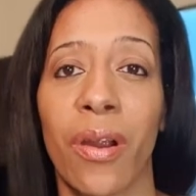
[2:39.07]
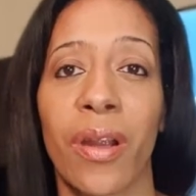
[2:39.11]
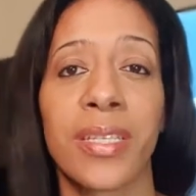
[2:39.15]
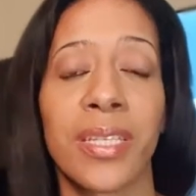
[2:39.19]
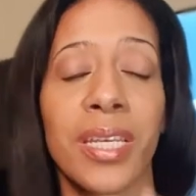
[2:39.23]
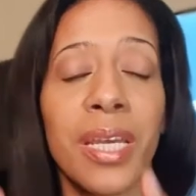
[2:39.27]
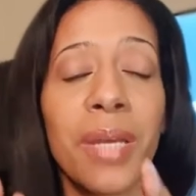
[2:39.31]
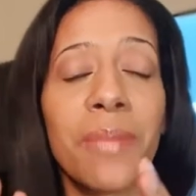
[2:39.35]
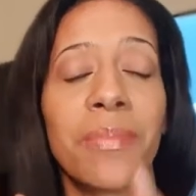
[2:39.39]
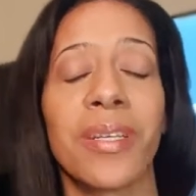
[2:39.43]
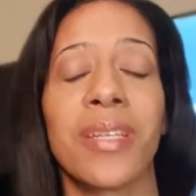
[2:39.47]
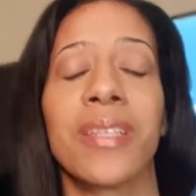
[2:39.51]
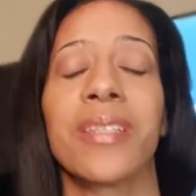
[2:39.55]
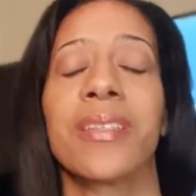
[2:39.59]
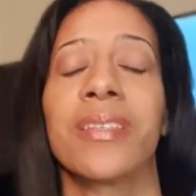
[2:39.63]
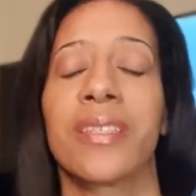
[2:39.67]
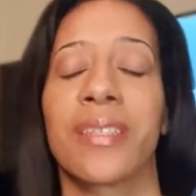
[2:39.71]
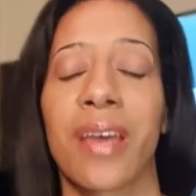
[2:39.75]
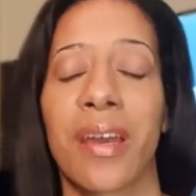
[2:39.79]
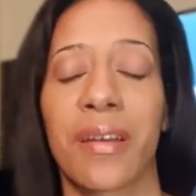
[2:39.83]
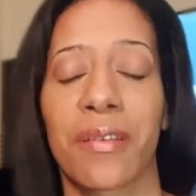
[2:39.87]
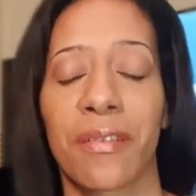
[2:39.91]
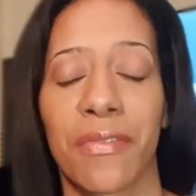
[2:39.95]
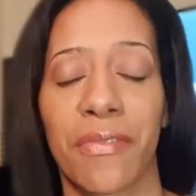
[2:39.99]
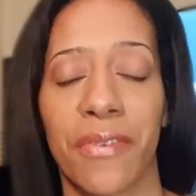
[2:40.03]
or
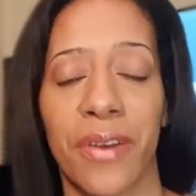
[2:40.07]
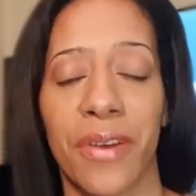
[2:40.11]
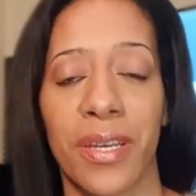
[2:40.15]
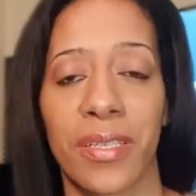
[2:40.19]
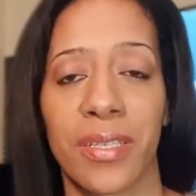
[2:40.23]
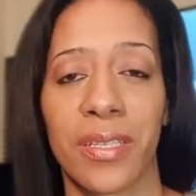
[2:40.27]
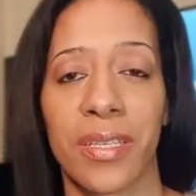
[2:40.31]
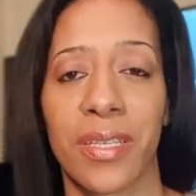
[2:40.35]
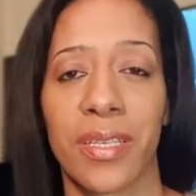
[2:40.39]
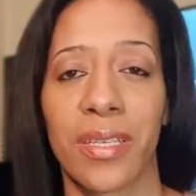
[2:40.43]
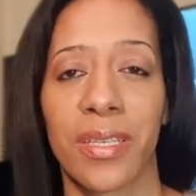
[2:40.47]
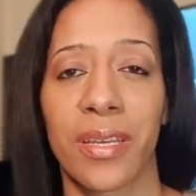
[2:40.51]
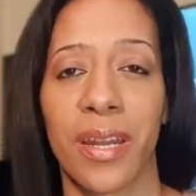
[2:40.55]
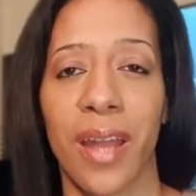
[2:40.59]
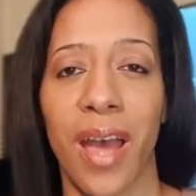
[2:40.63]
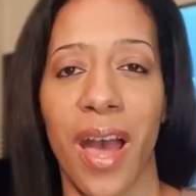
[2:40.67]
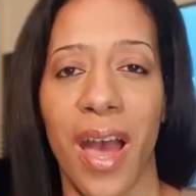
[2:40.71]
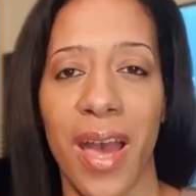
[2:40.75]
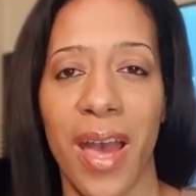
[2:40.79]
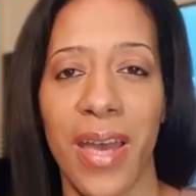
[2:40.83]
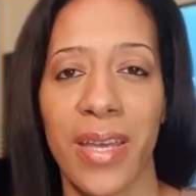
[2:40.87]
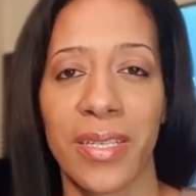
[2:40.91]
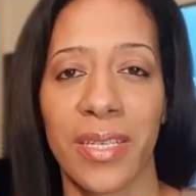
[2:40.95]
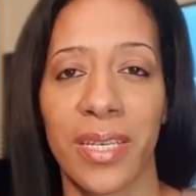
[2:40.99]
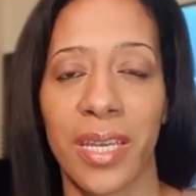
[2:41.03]
attempting to sacrifice his
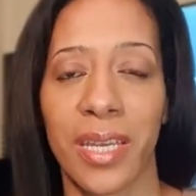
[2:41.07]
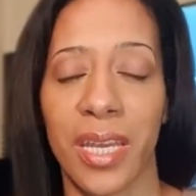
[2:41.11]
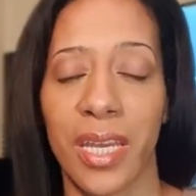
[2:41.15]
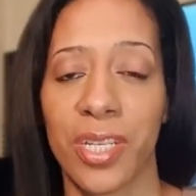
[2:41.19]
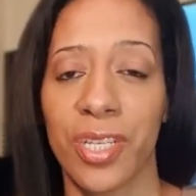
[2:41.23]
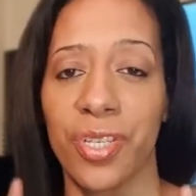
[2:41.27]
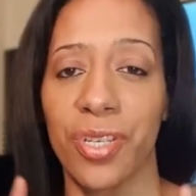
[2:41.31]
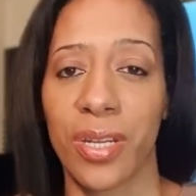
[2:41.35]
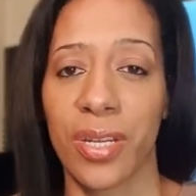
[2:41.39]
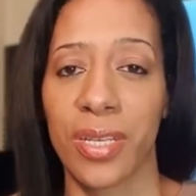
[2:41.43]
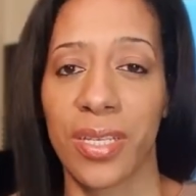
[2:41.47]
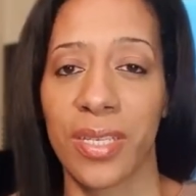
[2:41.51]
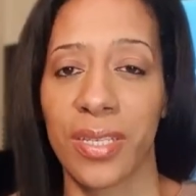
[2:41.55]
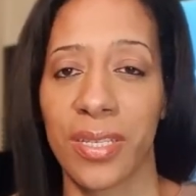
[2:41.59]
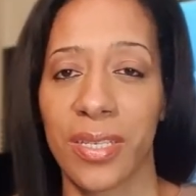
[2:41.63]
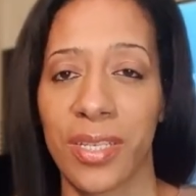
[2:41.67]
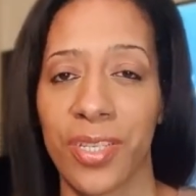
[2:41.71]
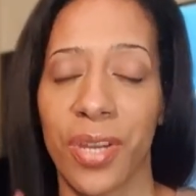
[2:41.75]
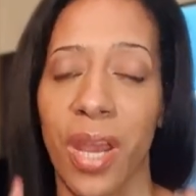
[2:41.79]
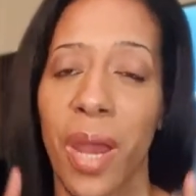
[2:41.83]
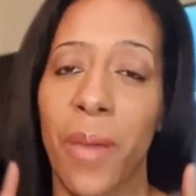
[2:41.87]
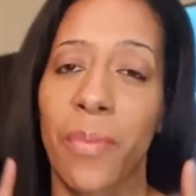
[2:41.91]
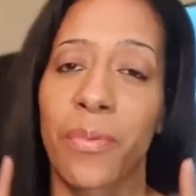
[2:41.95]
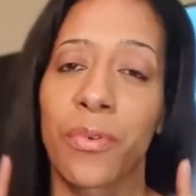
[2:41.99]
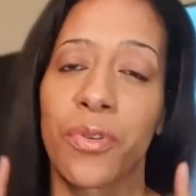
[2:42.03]
son Isaac, in
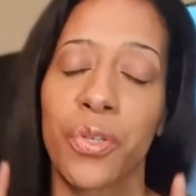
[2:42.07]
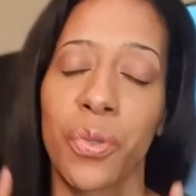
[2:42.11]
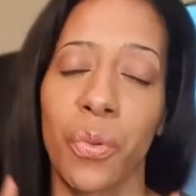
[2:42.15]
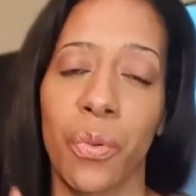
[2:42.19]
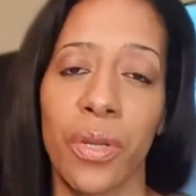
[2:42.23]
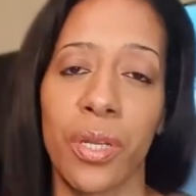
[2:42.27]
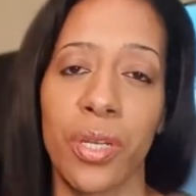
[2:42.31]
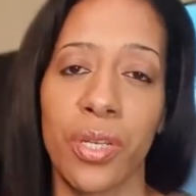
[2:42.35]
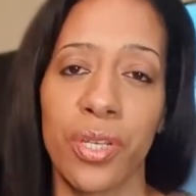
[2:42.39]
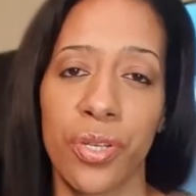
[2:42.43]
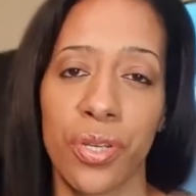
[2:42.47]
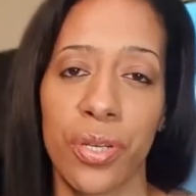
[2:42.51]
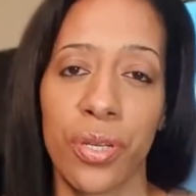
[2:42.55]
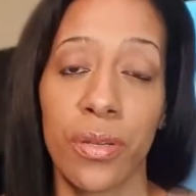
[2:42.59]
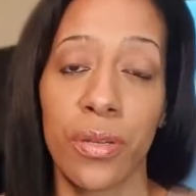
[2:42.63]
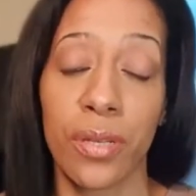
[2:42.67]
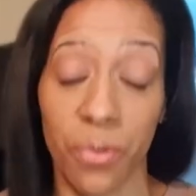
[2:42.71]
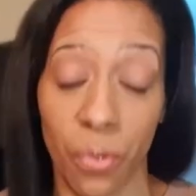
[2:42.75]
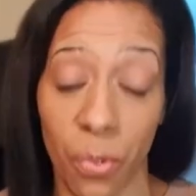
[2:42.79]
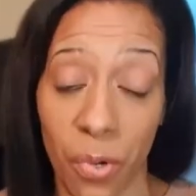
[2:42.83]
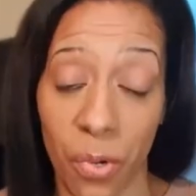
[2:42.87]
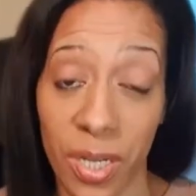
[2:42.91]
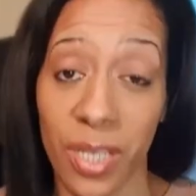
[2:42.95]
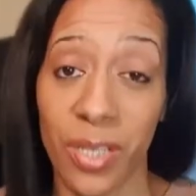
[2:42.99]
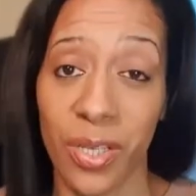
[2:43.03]
Genesis chapter
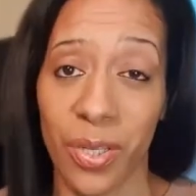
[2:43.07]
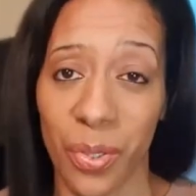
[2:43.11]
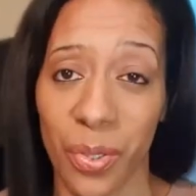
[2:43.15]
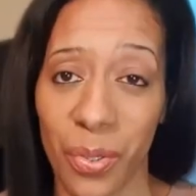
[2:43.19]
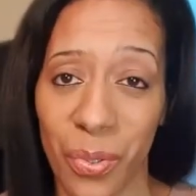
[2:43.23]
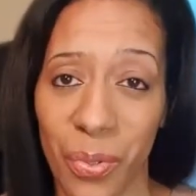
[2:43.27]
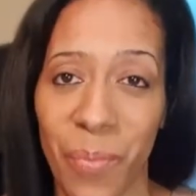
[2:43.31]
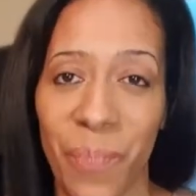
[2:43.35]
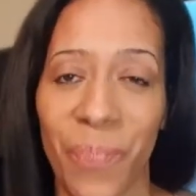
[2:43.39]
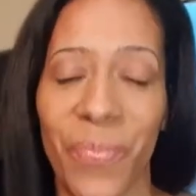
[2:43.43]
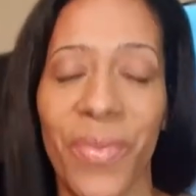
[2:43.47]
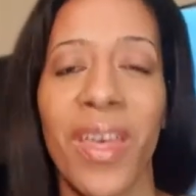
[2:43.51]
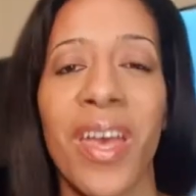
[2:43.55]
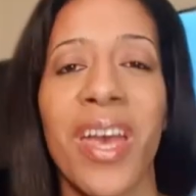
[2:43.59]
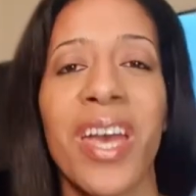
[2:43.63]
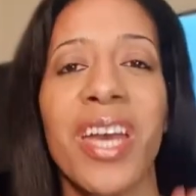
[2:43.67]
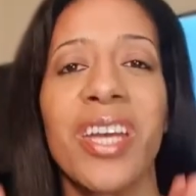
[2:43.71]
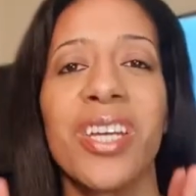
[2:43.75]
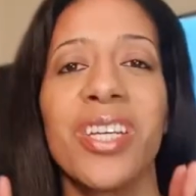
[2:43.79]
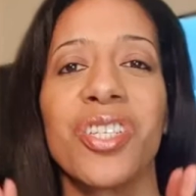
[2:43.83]
22,